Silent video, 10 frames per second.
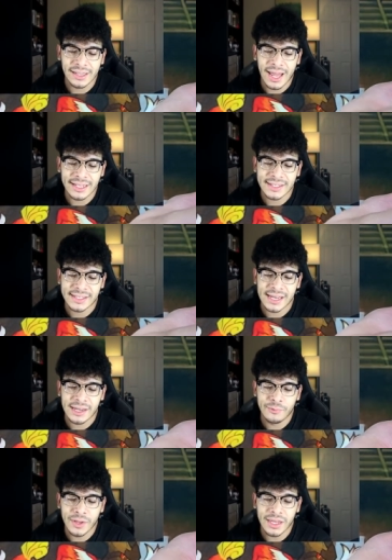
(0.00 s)
Let's
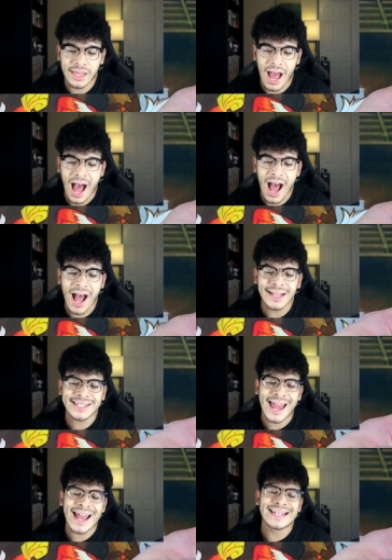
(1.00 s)
see. We
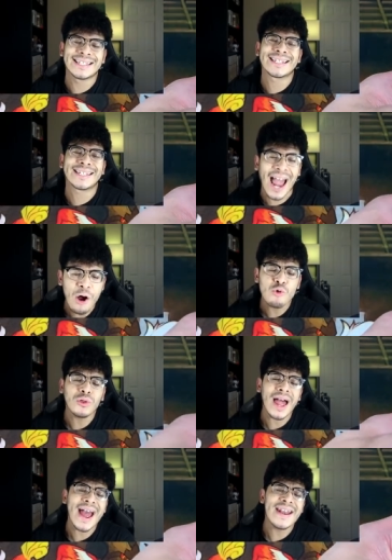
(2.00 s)
got a
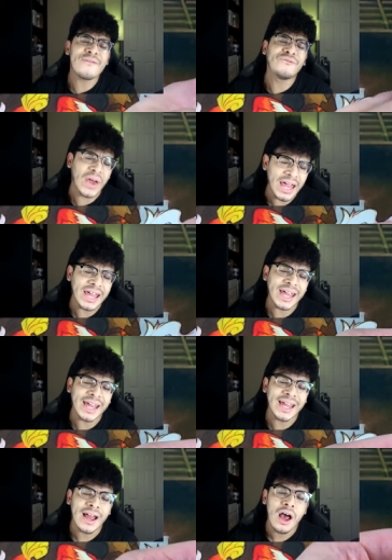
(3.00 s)
Stoutland
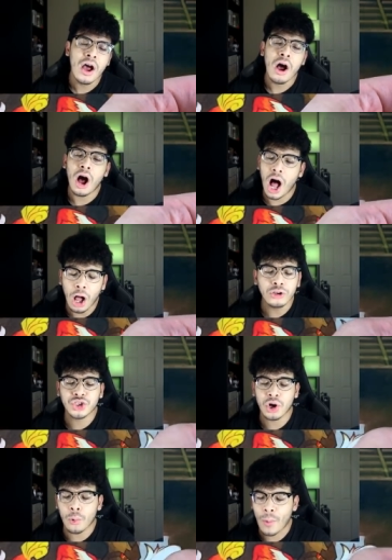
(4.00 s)
V
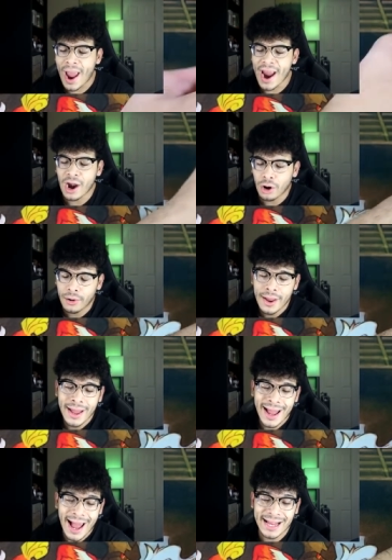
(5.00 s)
Ultra Rare
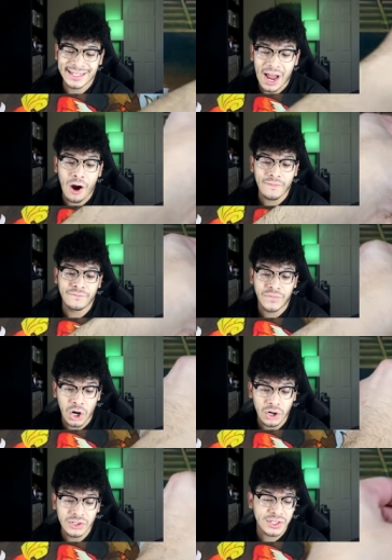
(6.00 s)
as our
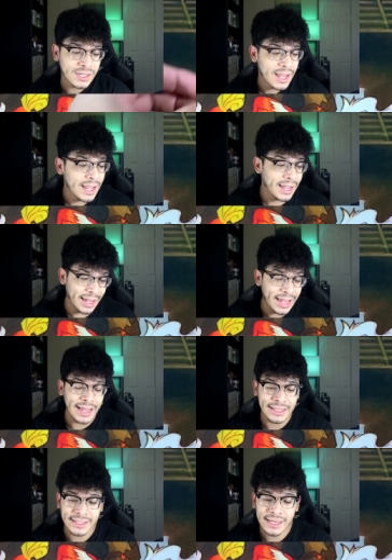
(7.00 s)
first
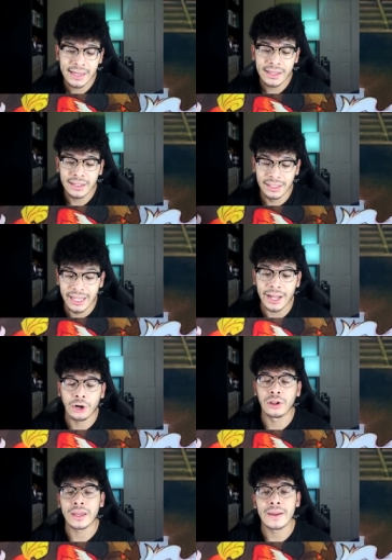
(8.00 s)
hit.
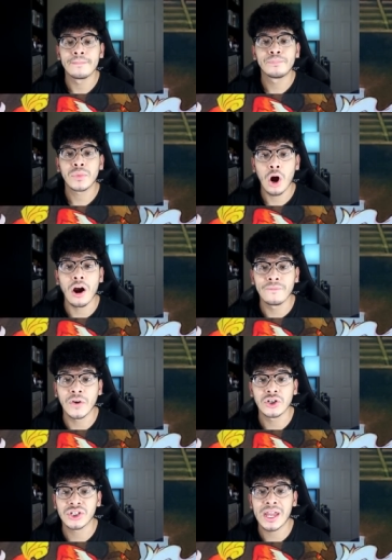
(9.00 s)
Literally, our
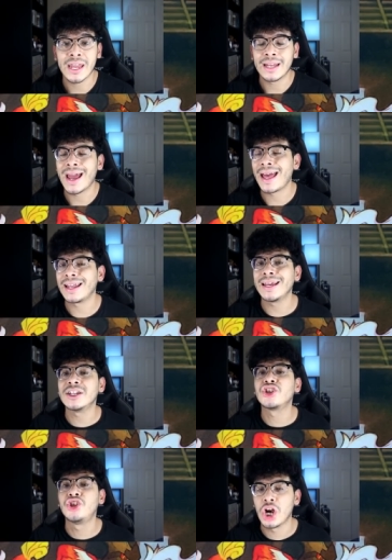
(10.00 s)
first hit. And it
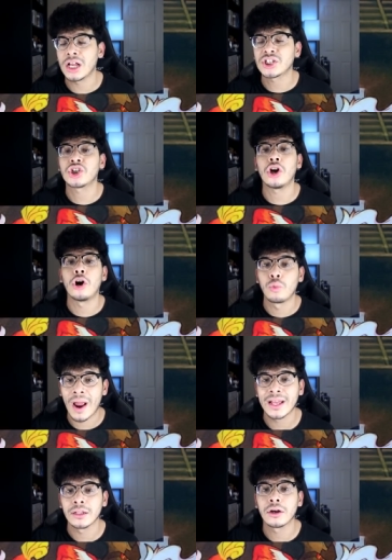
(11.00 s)
is just a
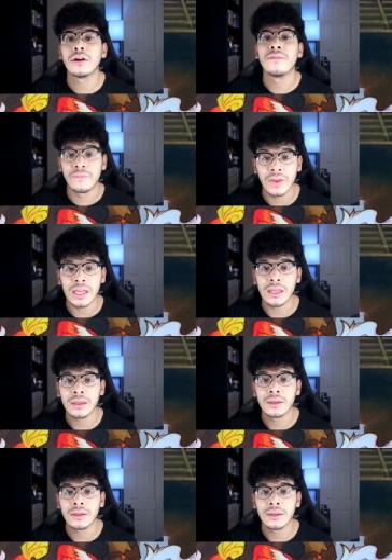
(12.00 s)
regular V.